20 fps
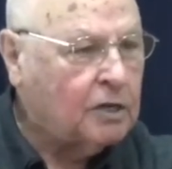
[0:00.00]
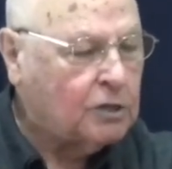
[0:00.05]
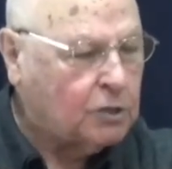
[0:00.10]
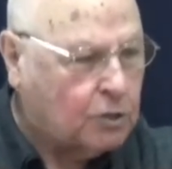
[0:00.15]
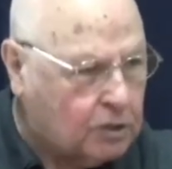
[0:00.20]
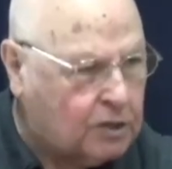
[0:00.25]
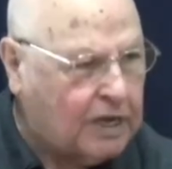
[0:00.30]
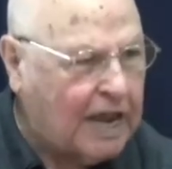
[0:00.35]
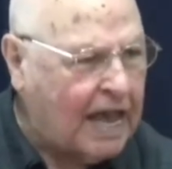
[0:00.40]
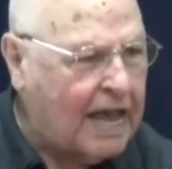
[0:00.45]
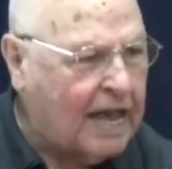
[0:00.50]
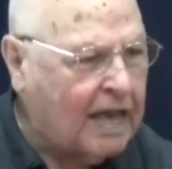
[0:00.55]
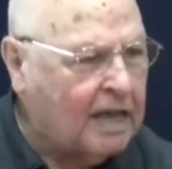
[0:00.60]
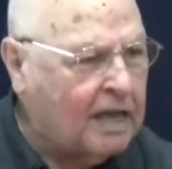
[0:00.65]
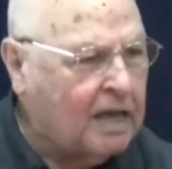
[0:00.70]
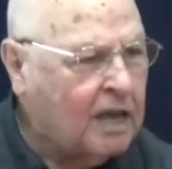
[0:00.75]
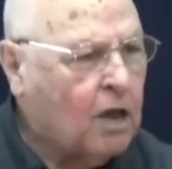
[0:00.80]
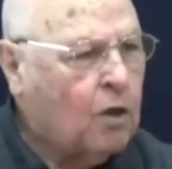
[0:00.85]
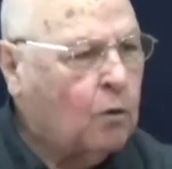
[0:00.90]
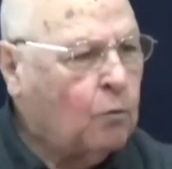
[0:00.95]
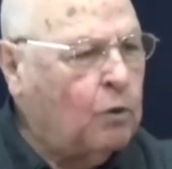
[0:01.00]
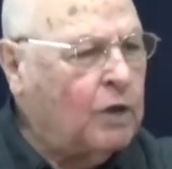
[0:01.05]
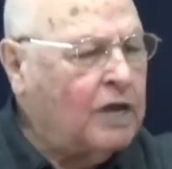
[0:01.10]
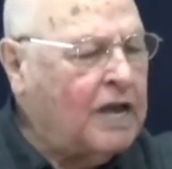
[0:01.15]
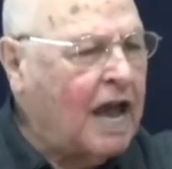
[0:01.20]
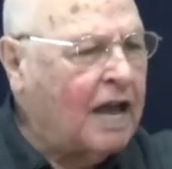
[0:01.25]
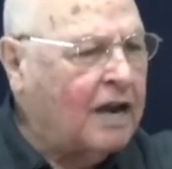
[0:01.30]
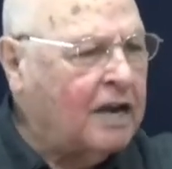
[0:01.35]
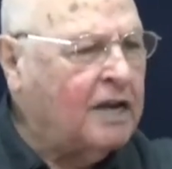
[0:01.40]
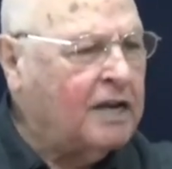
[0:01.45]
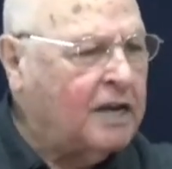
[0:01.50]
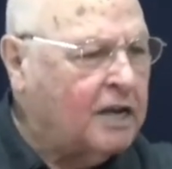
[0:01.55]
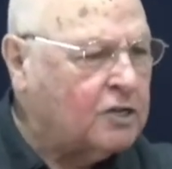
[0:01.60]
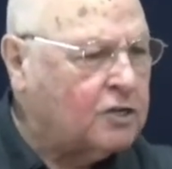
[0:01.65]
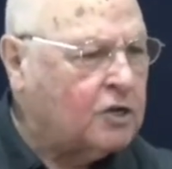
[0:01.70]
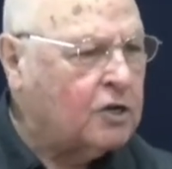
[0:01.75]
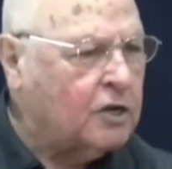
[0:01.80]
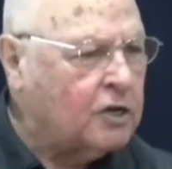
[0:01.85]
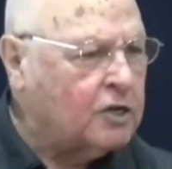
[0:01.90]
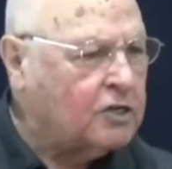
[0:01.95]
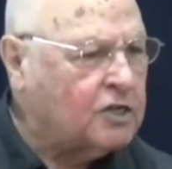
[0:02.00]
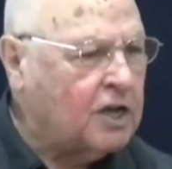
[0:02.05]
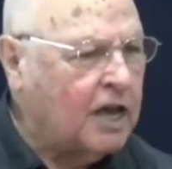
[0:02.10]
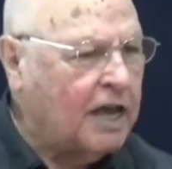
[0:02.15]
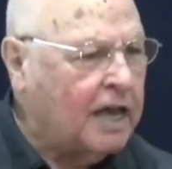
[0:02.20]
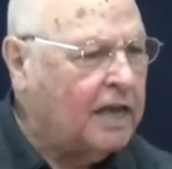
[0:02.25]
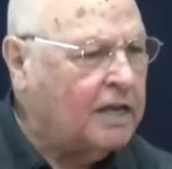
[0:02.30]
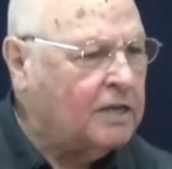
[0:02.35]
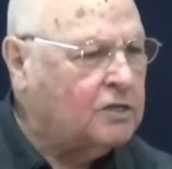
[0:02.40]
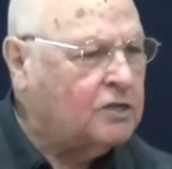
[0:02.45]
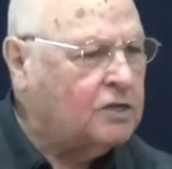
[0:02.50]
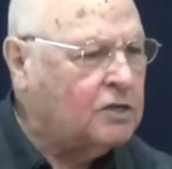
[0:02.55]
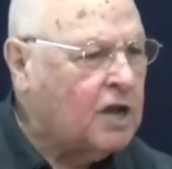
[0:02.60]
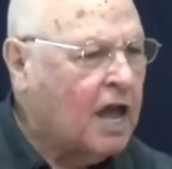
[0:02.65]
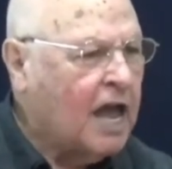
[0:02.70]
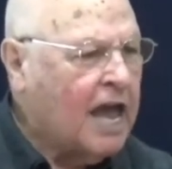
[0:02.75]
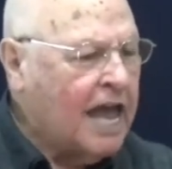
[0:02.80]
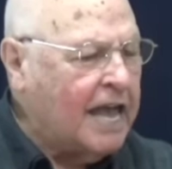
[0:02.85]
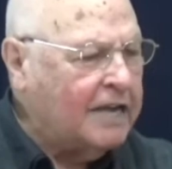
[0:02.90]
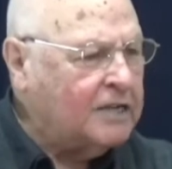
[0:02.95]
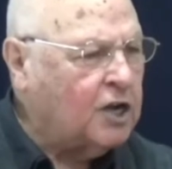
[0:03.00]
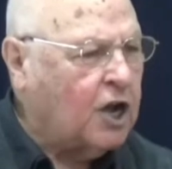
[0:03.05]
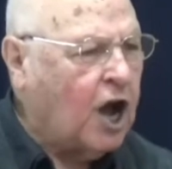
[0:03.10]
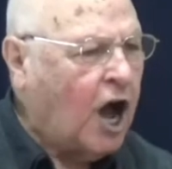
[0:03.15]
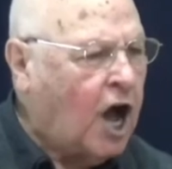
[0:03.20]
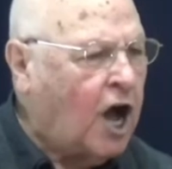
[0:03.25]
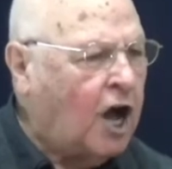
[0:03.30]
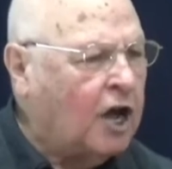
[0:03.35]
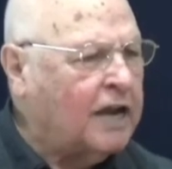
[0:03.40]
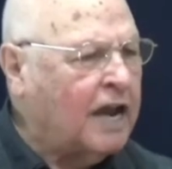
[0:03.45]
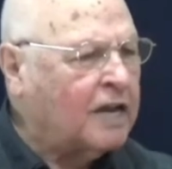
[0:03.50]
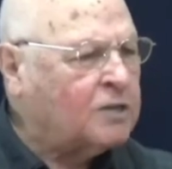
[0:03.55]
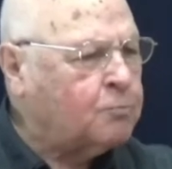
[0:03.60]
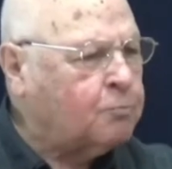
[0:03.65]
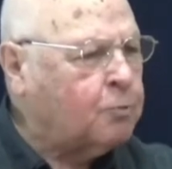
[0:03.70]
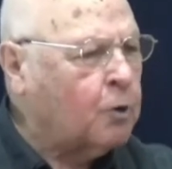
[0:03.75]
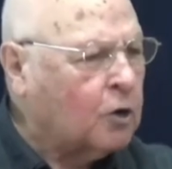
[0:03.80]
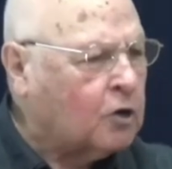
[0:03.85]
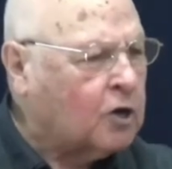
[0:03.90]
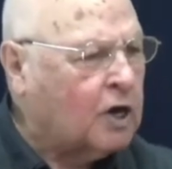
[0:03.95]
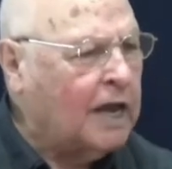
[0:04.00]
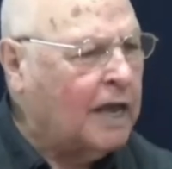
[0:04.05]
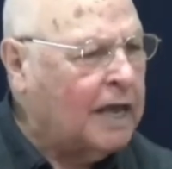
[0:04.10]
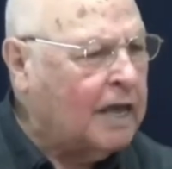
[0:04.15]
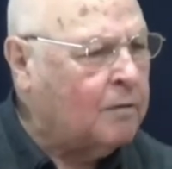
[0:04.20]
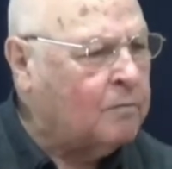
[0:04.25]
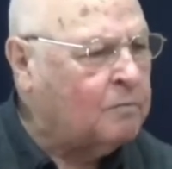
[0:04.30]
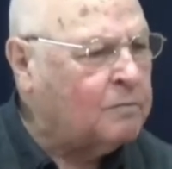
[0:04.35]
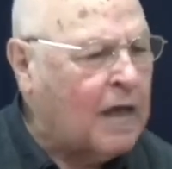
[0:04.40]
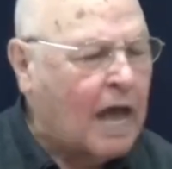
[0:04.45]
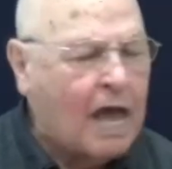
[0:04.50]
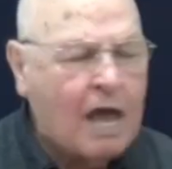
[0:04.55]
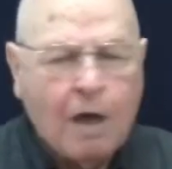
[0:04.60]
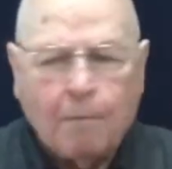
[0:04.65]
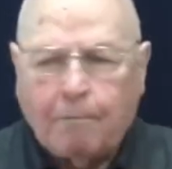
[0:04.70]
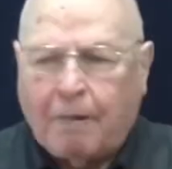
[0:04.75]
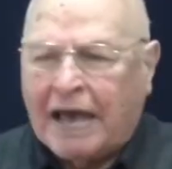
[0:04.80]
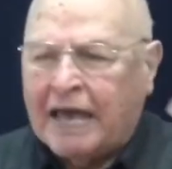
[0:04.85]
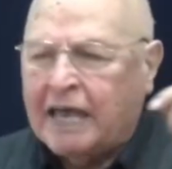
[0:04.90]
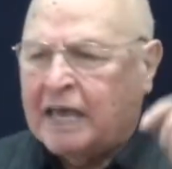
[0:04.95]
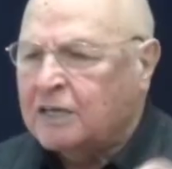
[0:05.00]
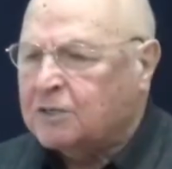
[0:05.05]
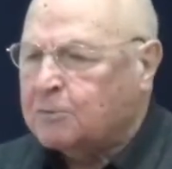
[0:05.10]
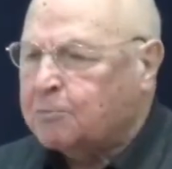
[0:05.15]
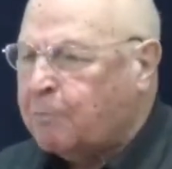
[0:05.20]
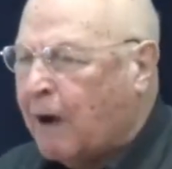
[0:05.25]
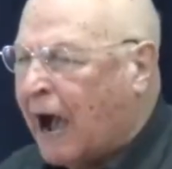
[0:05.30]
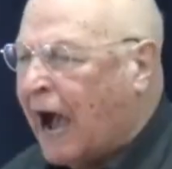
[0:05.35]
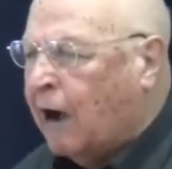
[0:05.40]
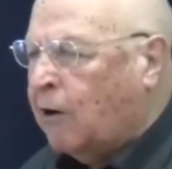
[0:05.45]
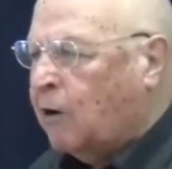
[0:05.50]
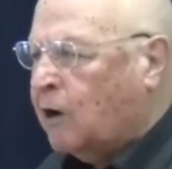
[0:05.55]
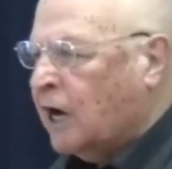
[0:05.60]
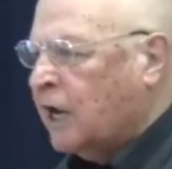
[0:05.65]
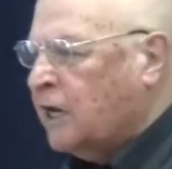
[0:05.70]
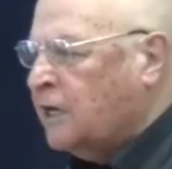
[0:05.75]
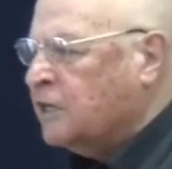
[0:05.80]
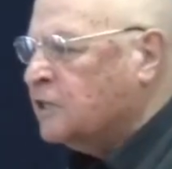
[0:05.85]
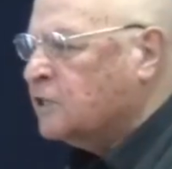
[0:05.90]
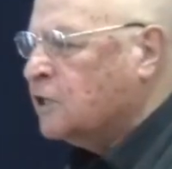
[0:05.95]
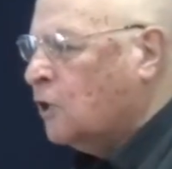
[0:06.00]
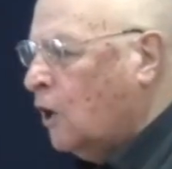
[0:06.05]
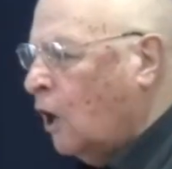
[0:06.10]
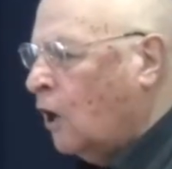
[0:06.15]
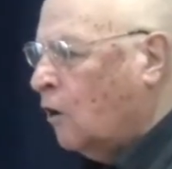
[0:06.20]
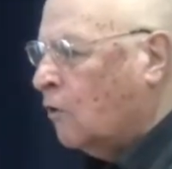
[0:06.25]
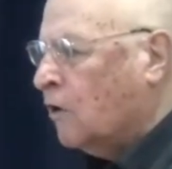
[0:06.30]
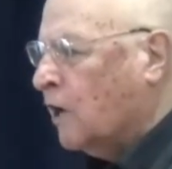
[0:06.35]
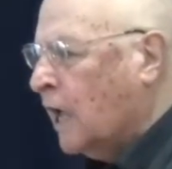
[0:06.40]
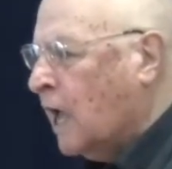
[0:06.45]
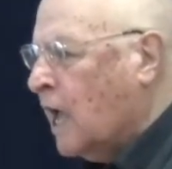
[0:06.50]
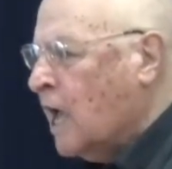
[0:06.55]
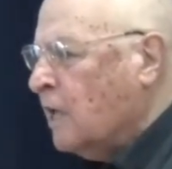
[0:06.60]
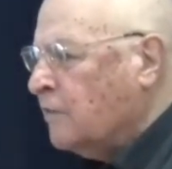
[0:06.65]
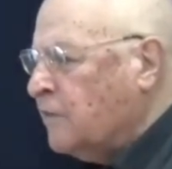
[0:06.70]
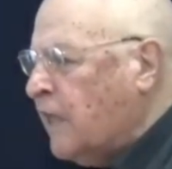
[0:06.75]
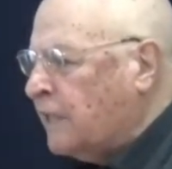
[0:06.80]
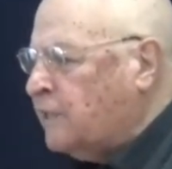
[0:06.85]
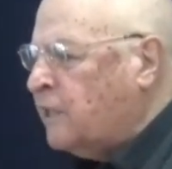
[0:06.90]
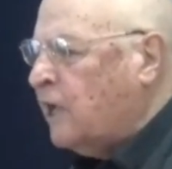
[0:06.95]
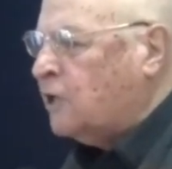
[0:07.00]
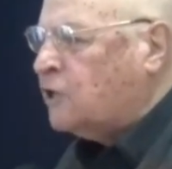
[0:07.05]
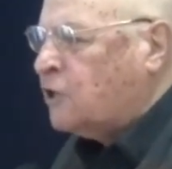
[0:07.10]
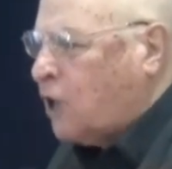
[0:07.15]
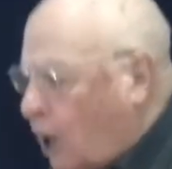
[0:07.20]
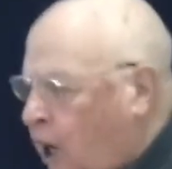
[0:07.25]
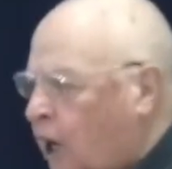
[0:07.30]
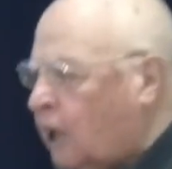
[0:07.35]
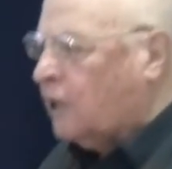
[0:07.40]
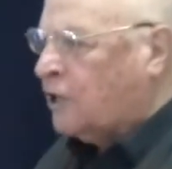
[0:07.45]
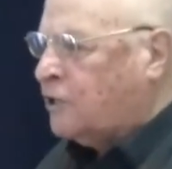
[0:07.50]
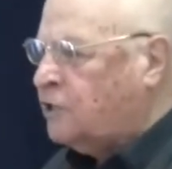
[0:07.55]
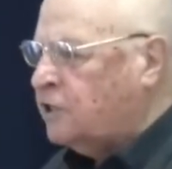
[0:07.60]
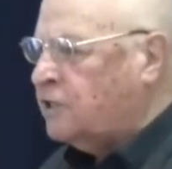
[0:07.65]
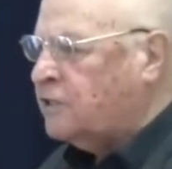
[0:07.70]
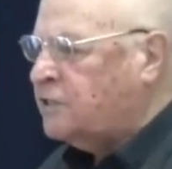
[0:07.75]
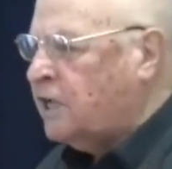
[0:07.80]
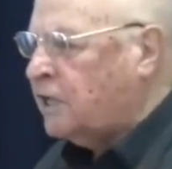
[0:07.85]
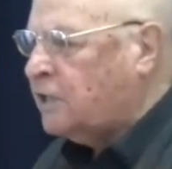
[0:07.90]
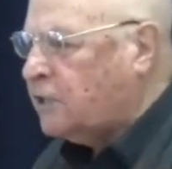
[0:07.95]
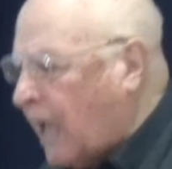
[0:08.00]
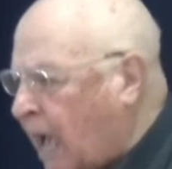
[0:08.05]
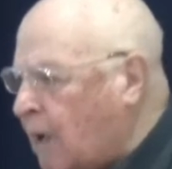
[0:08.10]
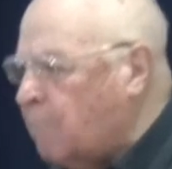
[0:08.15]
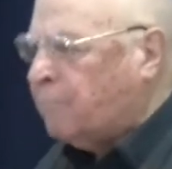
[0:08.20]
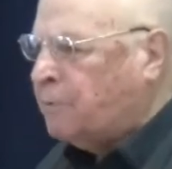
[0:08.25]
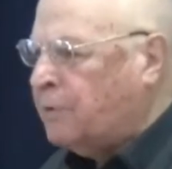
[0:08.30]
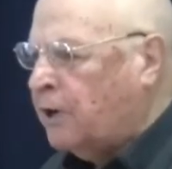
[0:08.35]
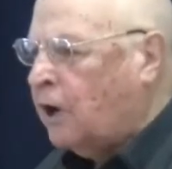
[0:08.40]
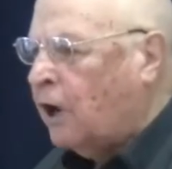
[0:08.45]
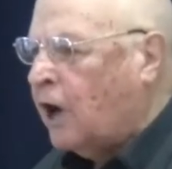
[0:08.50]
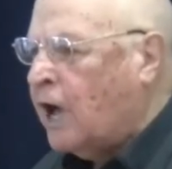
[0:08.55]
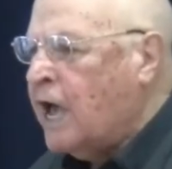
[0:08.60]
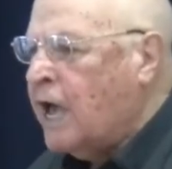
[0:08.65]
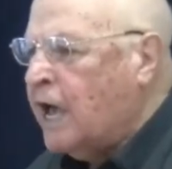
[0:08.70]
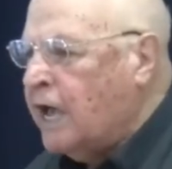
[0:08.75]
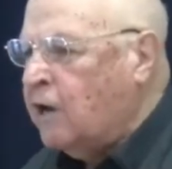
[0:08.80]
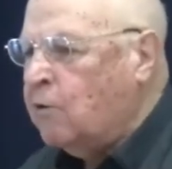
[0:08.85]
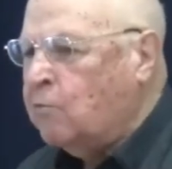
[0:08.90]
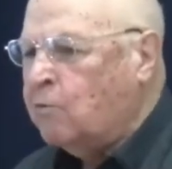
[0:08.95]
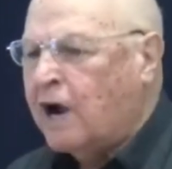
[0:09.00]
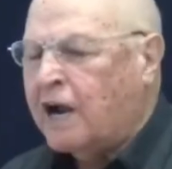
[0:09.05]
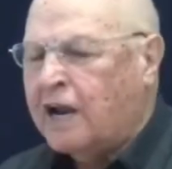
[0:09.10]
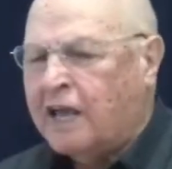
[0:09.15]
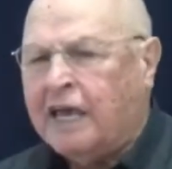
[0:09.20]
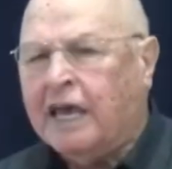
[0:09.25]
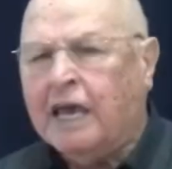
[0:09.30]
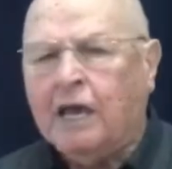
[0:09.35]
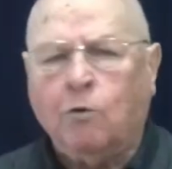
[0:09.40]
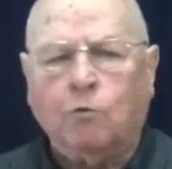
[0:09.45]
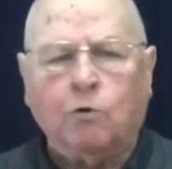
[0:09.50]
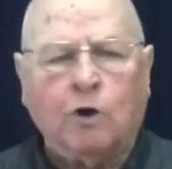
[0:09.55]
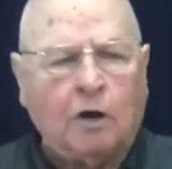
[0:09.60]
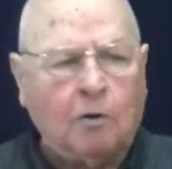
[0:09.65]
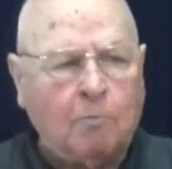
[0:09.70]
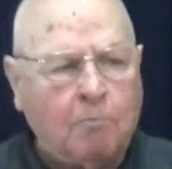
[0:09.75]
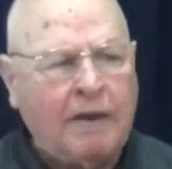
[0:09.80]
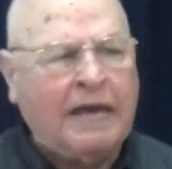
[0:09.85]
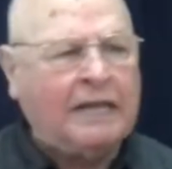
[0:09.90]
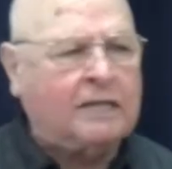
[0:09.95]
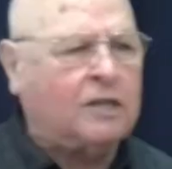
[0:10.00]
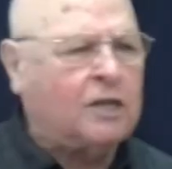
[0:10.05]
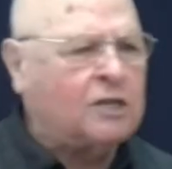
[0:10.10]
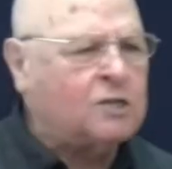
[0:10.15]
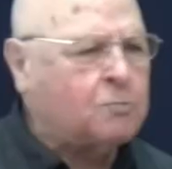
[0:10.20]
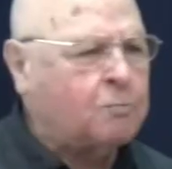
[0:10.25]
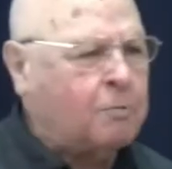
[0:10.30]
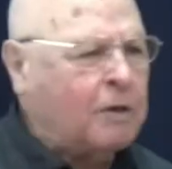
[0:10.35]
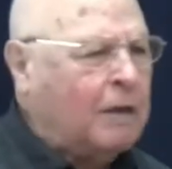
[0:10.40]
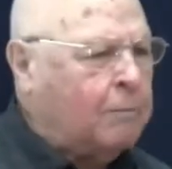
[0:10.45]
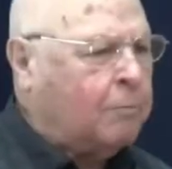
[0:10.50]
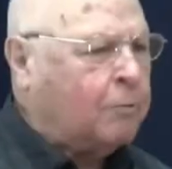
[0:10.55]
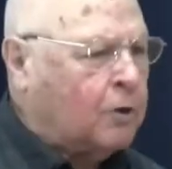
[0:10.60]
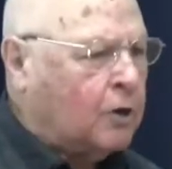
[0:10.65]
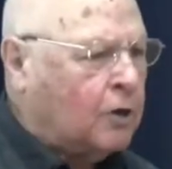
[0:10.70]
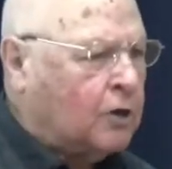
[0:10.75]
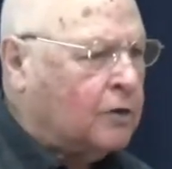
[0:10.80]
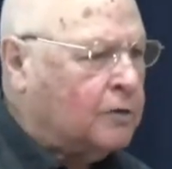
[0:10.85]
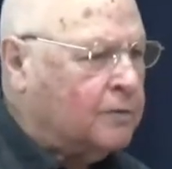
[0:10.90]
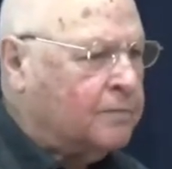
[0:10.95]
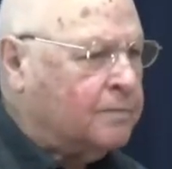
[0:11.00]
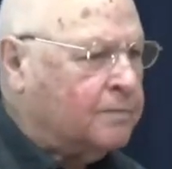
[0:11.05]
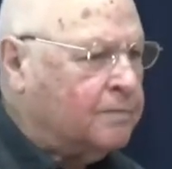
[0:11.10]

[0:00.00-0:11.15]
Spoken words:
Today, we are in the church age, and God has proclaimed by his power and his glory that the church is the temple in where he will meet his people.